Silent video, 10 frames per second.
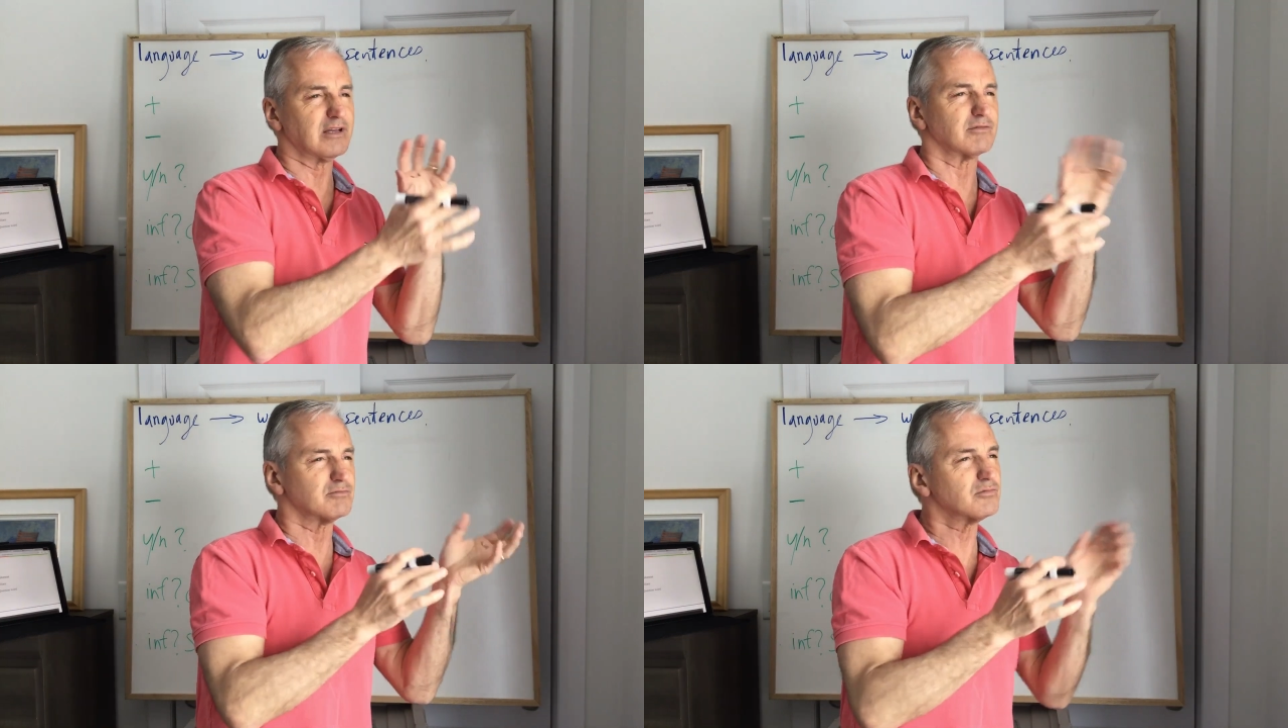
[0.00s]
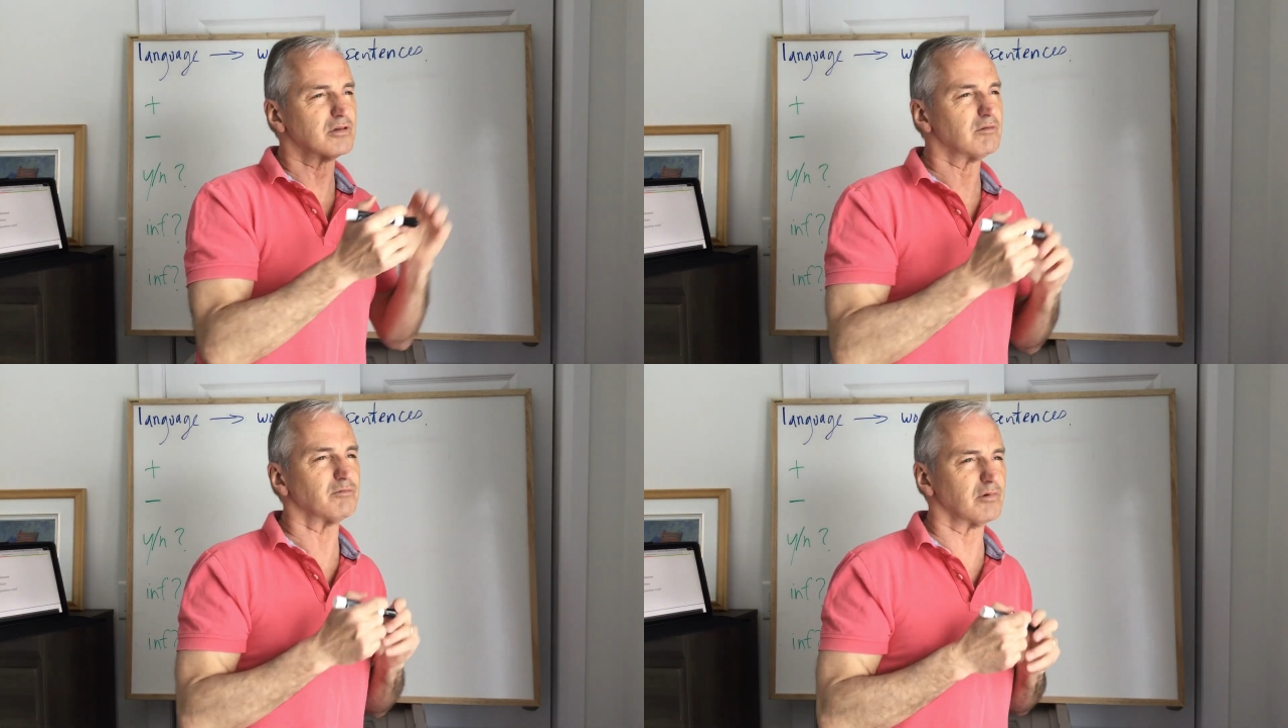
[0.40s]

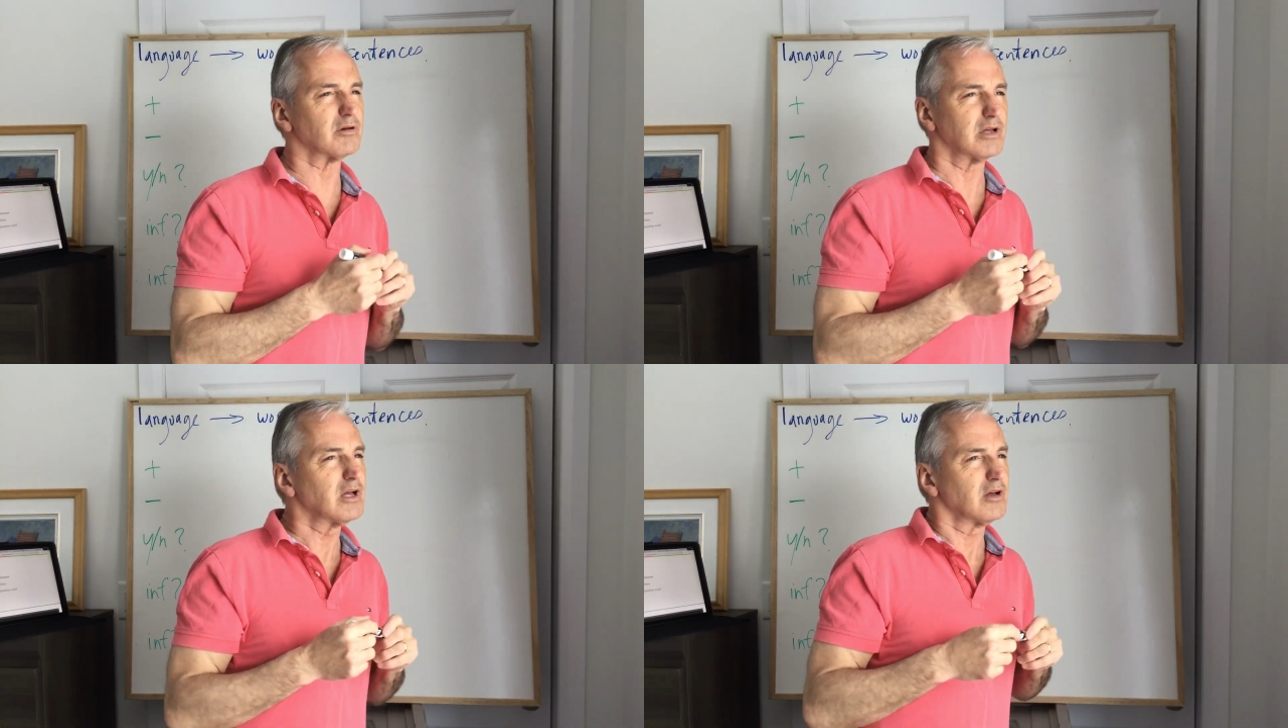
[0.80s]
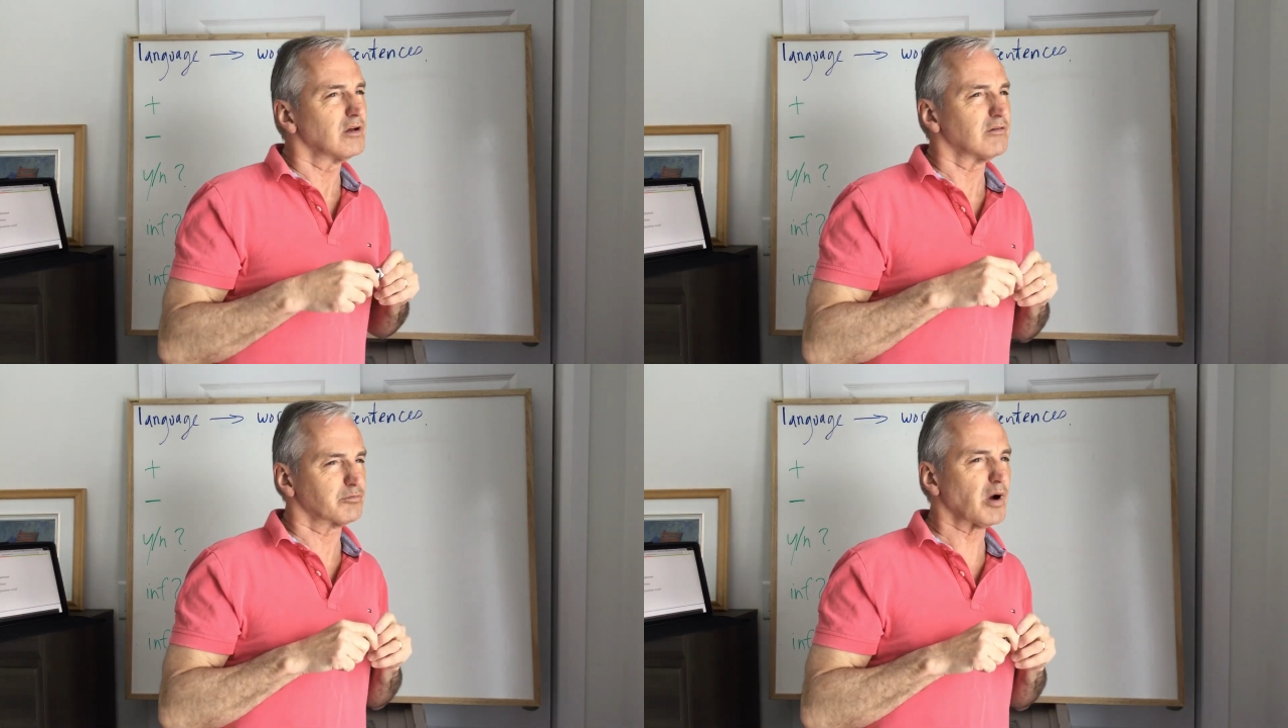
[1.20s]

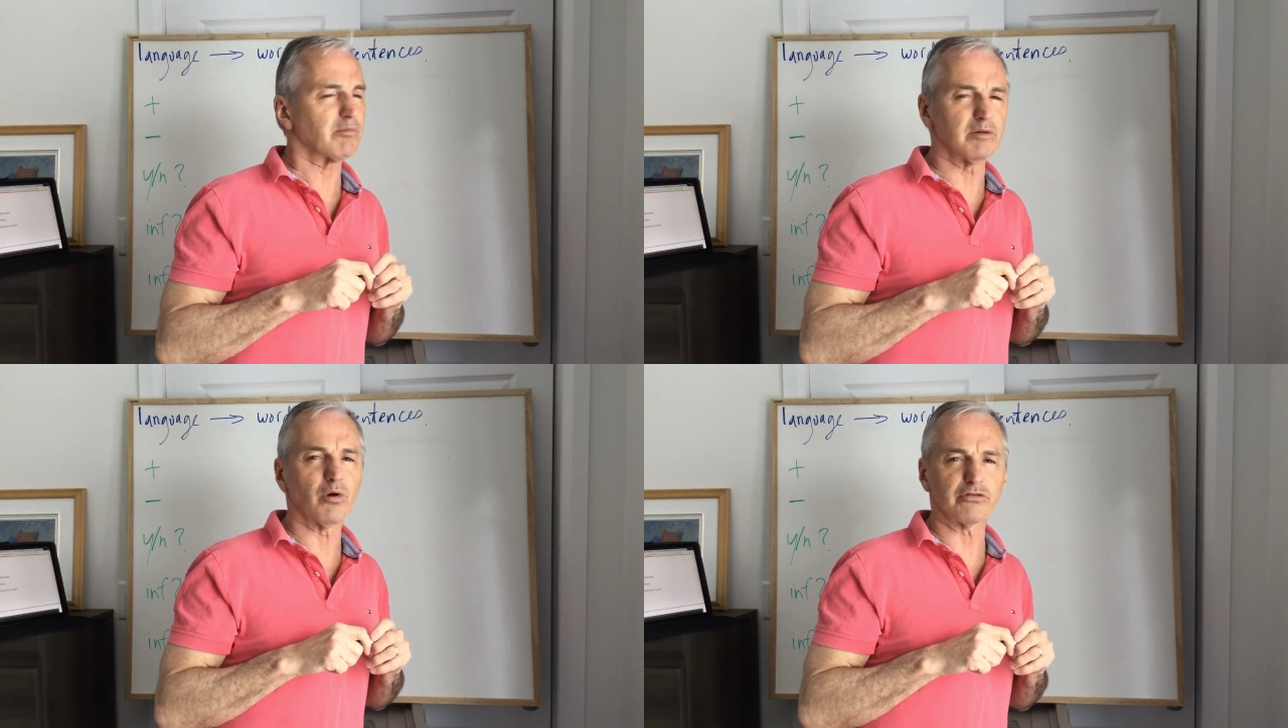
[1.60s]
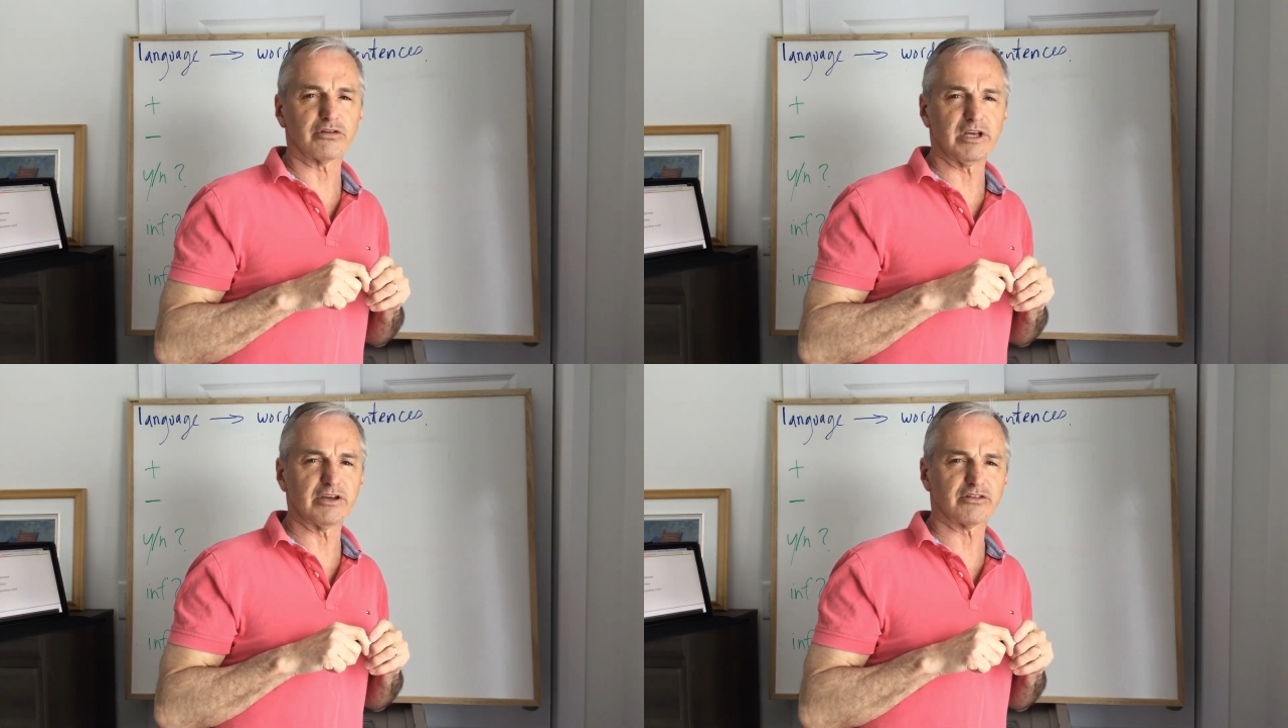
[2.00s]
it's probably
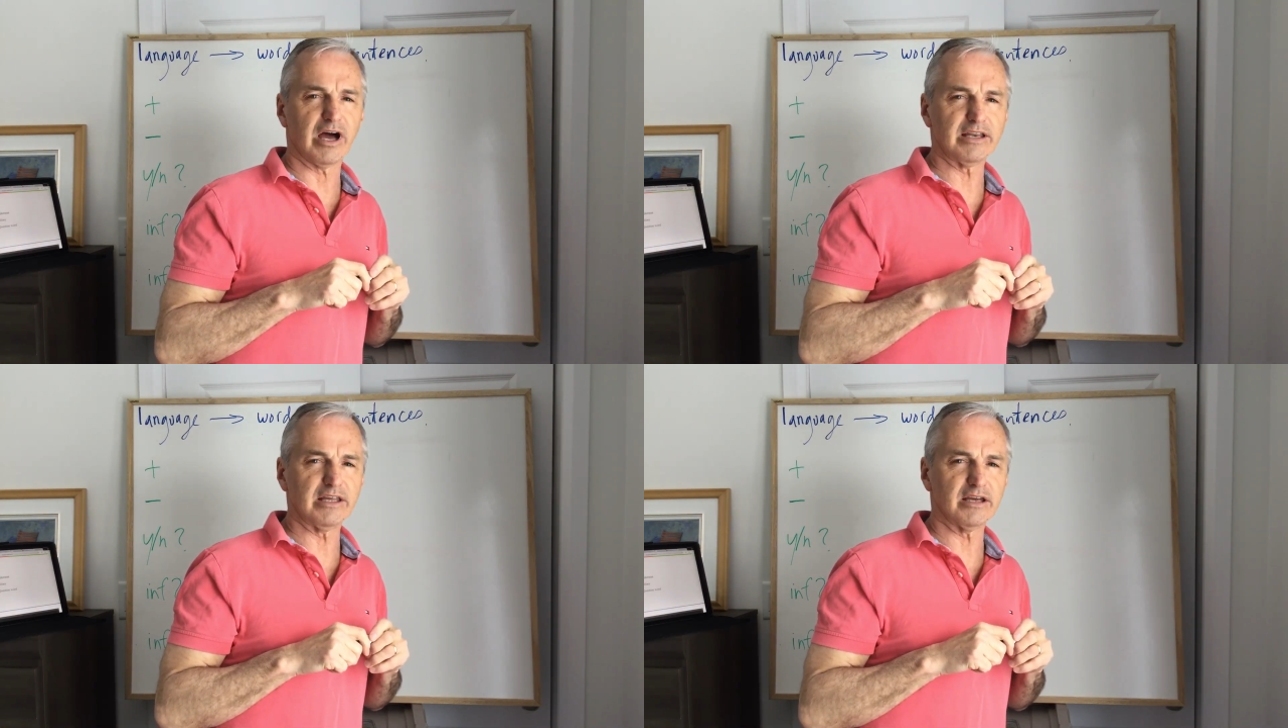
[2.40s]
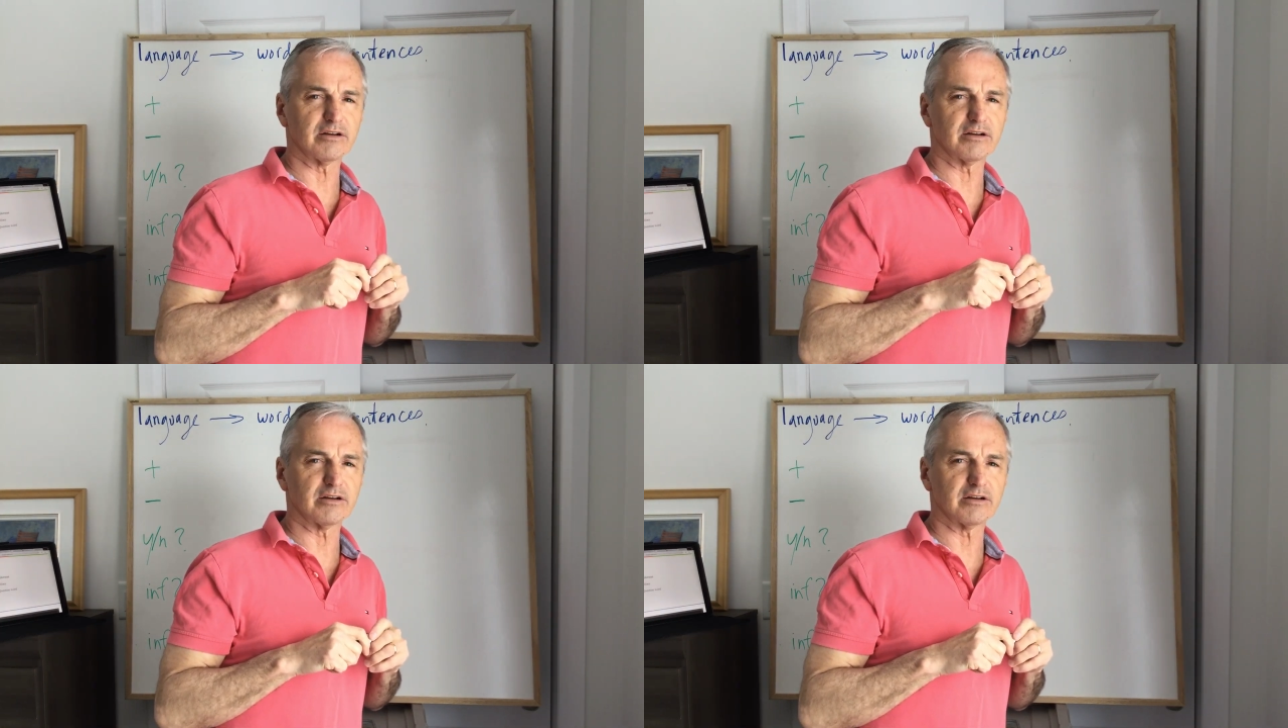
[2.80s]
mostly his idea,